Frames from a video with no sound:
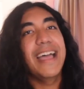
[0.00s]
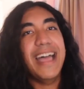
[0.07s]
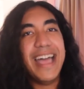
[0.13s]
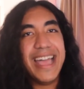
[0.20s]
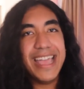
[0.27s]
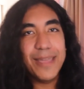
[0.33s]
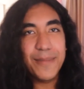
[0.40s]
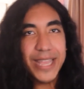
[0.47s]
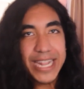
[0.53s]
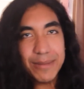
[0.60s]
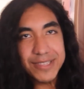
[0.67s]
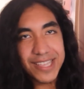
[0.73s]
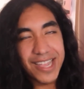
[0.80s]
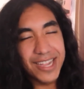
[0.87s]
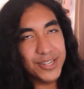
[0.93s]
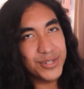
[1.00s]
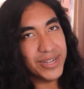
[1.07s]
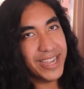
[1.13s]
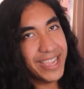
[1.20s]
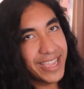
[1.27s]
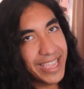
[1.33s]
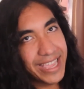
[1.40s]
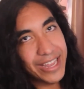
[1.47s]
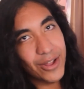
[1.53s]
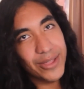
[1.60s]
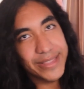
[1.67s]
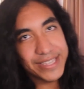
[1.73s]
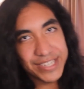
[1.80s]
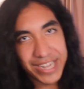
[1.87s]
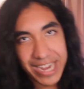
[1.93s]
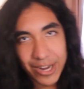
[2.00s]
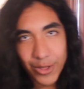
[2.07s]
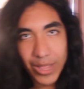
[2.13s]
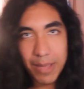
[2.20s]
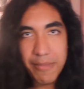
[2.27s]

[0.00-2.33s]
Hi, my name is Andre, and on this channel